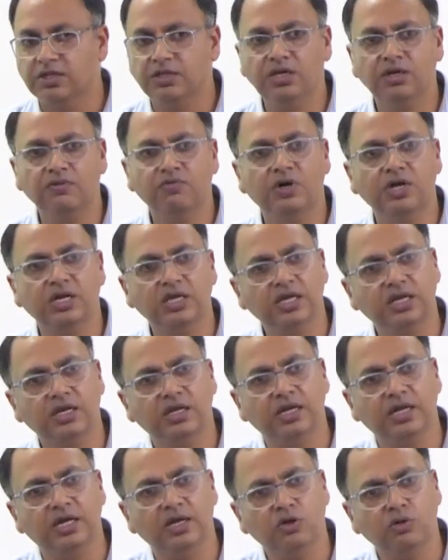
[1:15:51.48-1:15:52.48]
They work
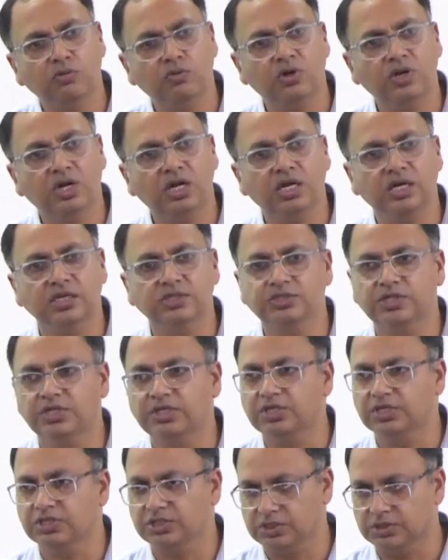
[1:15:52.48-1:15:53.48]
in nanomolar
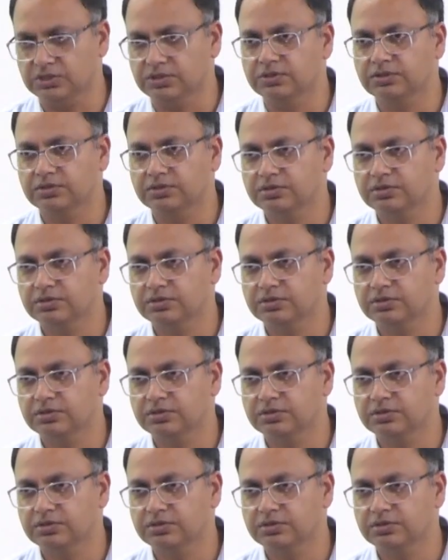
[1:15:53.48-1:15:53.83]
concentration,